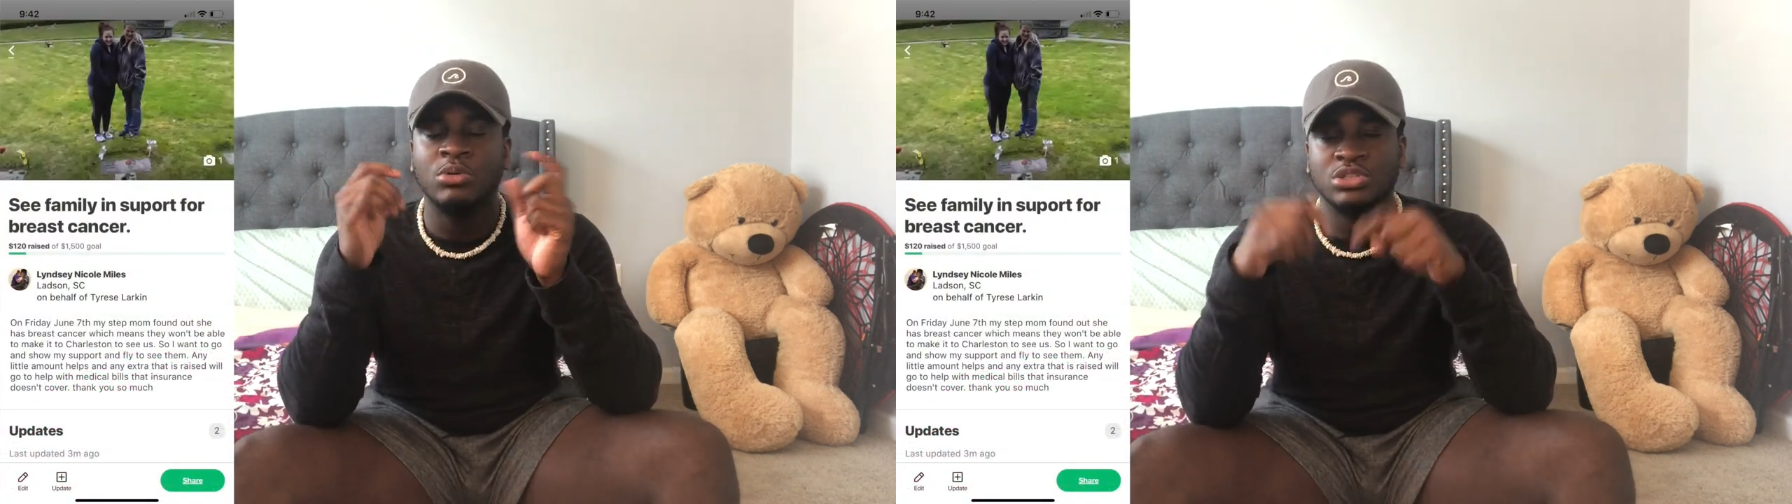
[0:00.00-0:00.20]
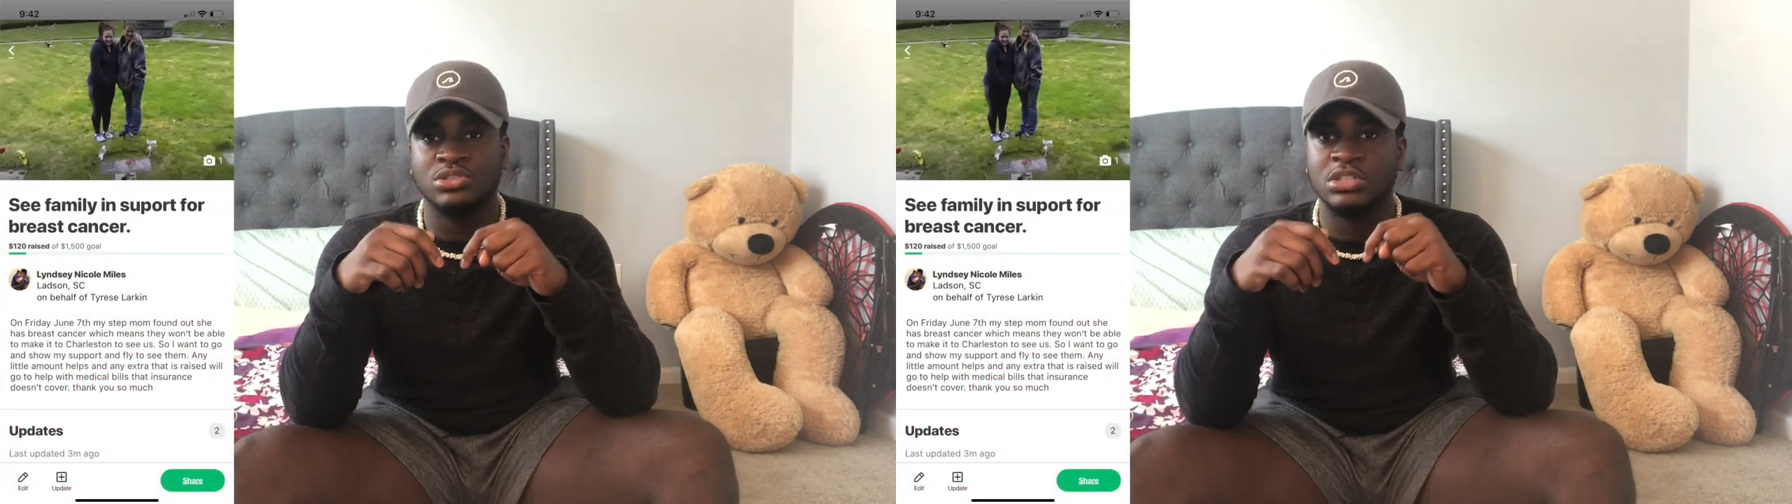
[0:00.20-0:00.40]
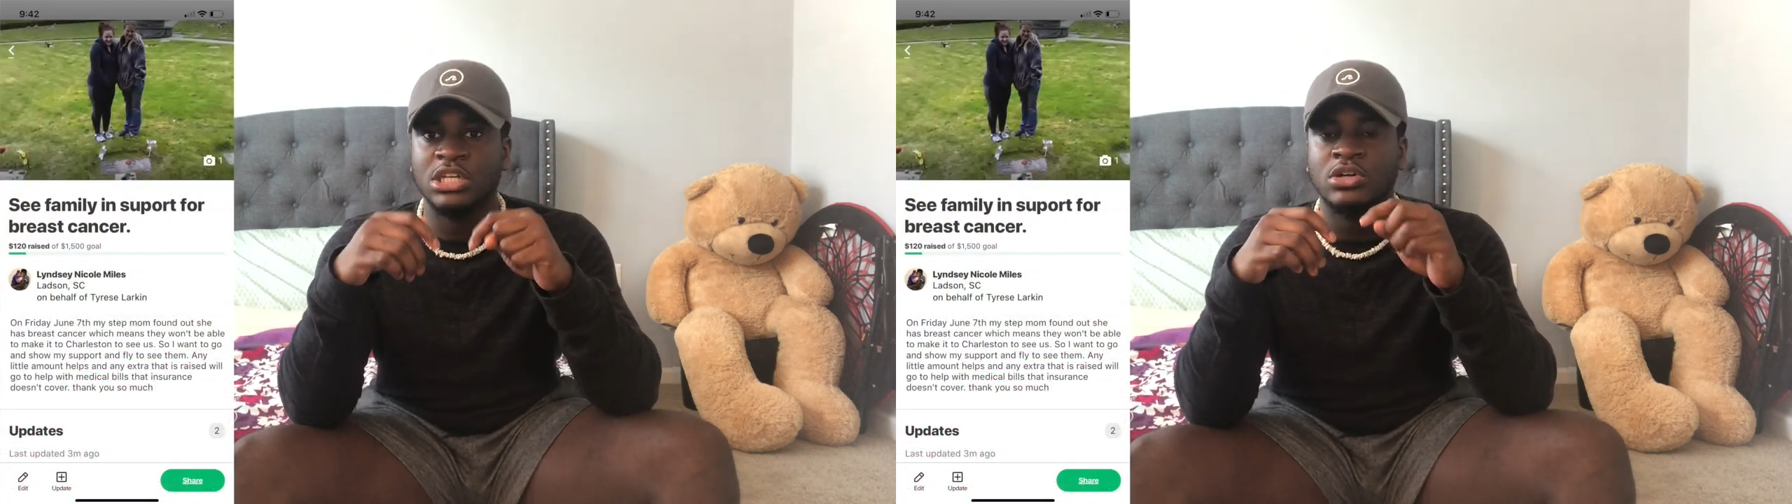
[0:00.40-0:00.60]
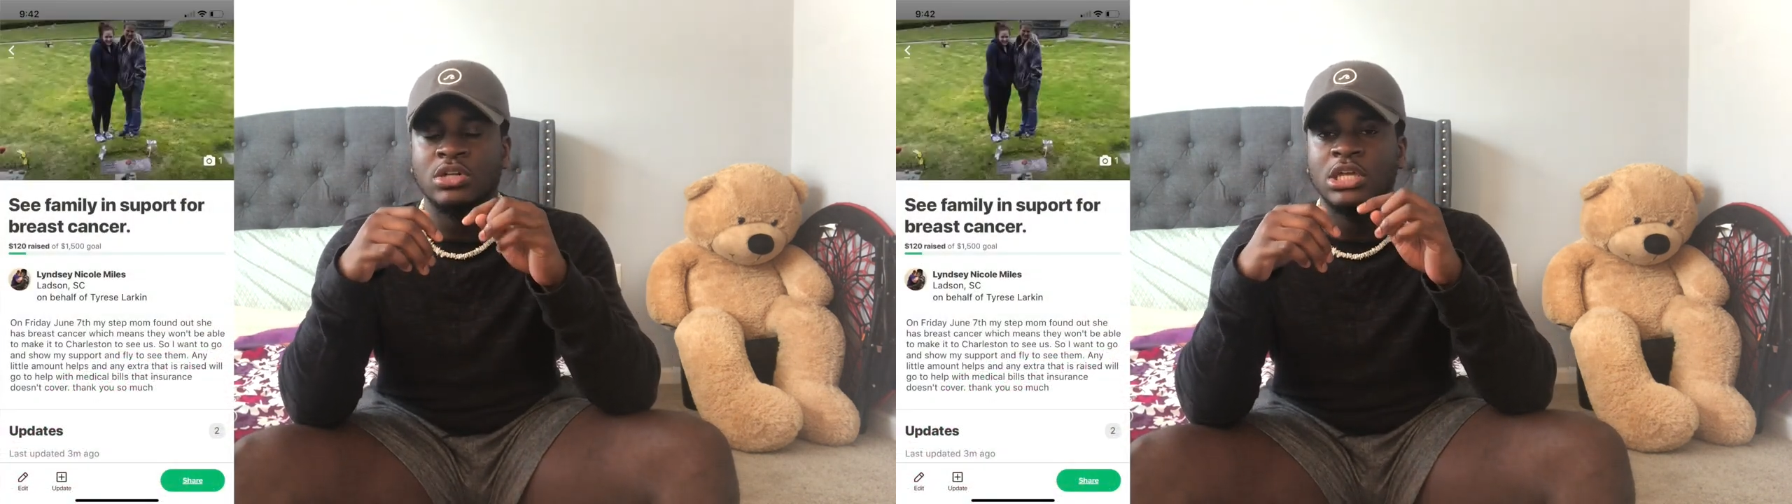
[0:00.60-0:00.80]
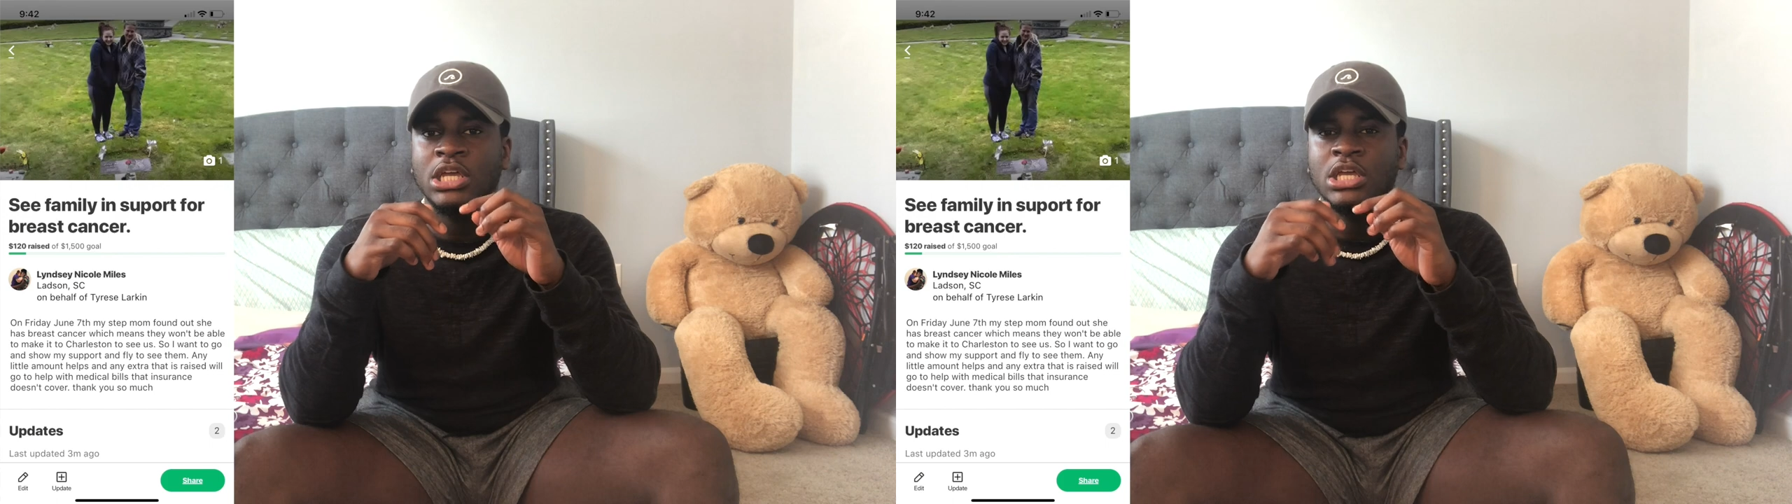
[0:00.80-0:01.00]
Once you click
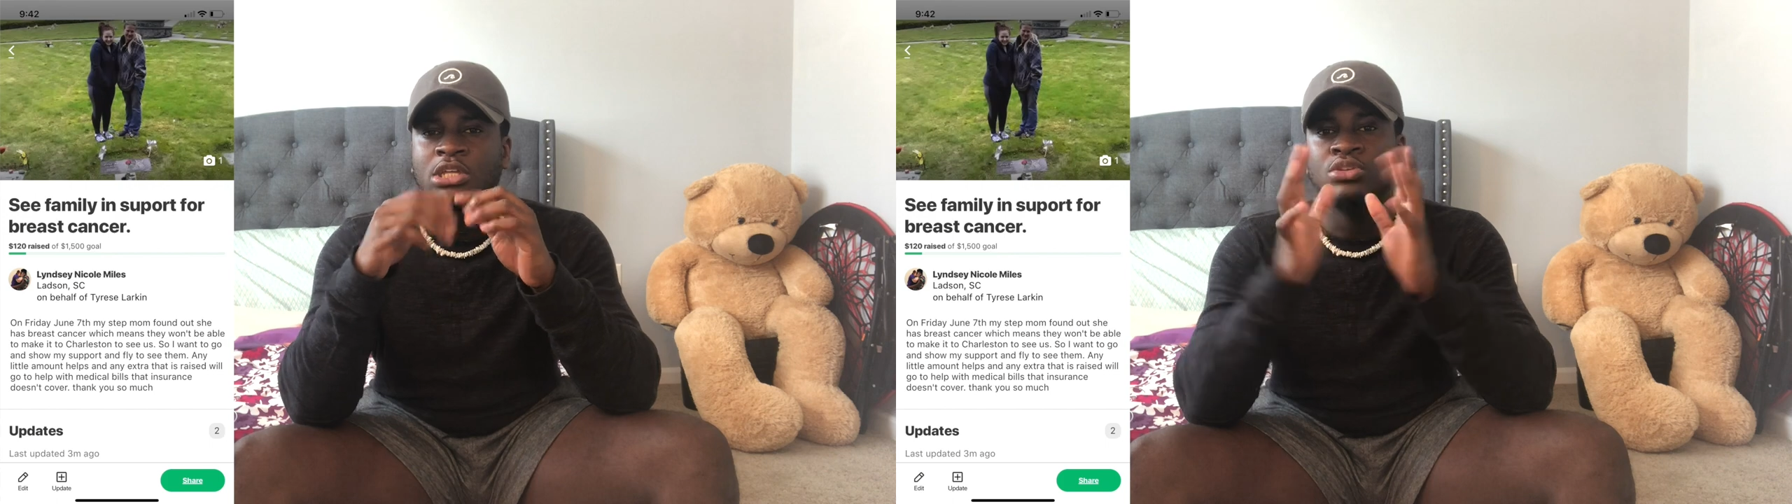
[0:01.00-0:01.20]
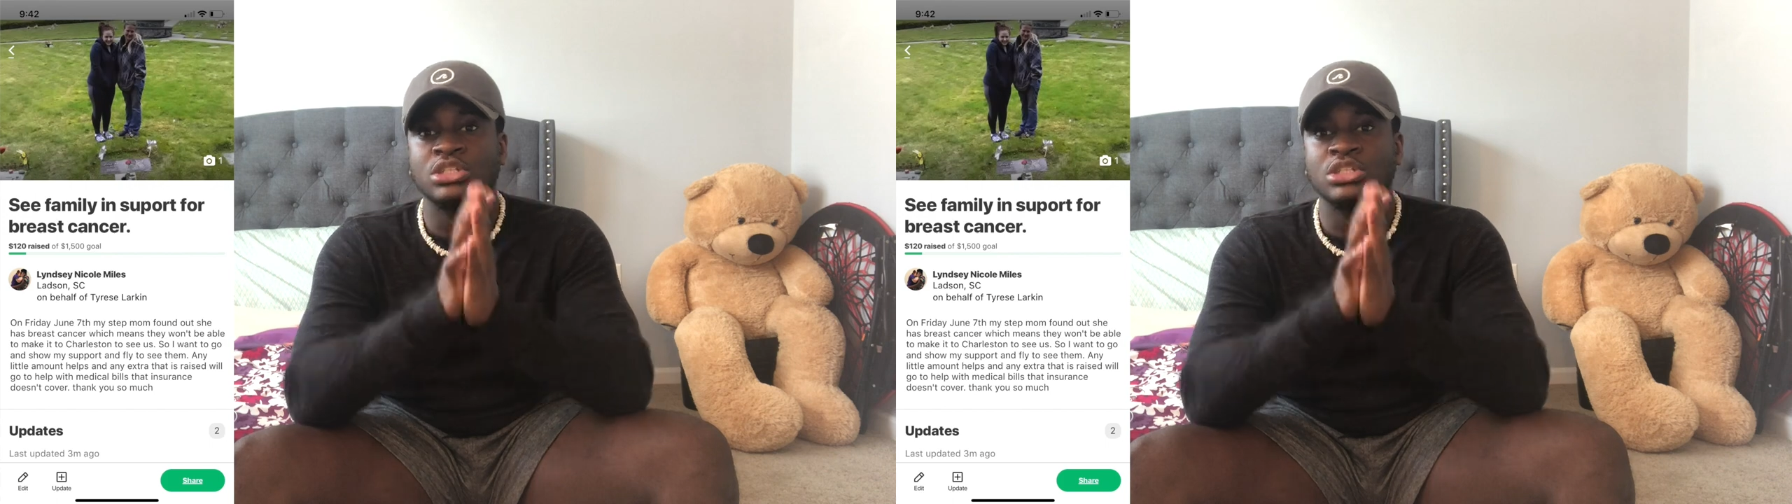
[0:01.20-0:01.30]
on it, you